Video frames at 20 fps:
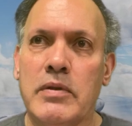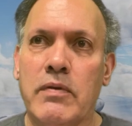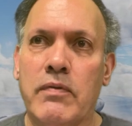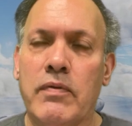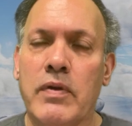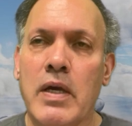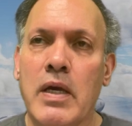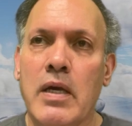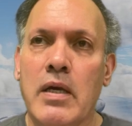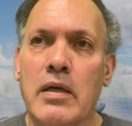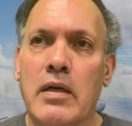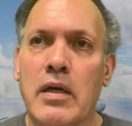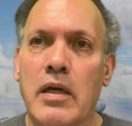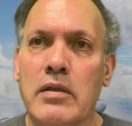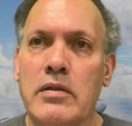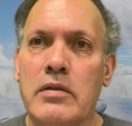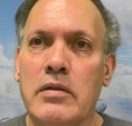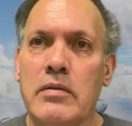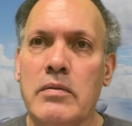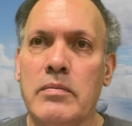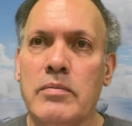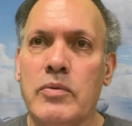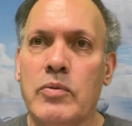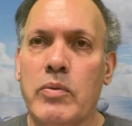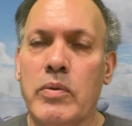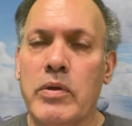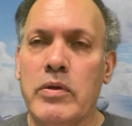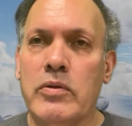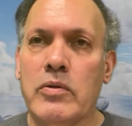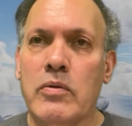If customs,
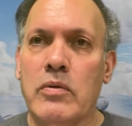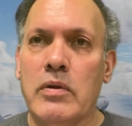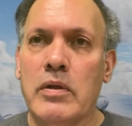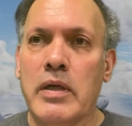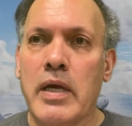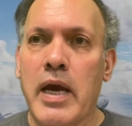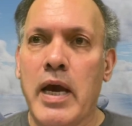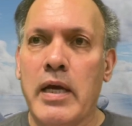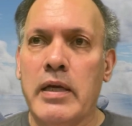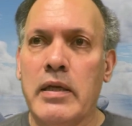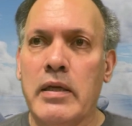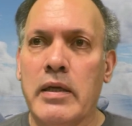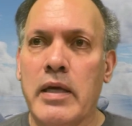whether it's going to